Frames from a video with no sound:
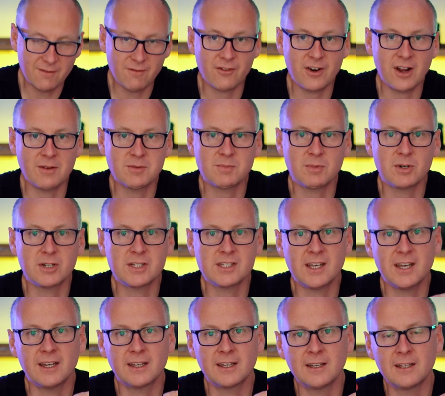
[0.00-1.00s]
frames per
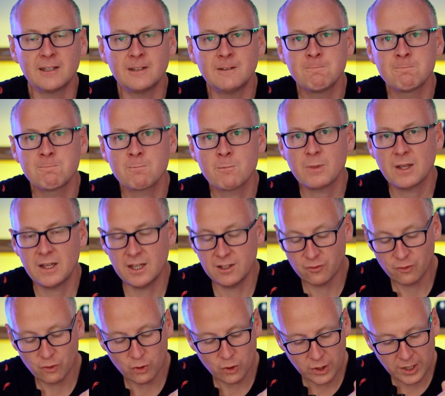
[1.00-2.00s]
second in
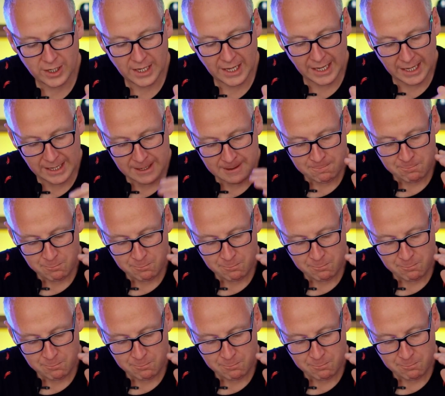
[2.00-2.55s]
4K.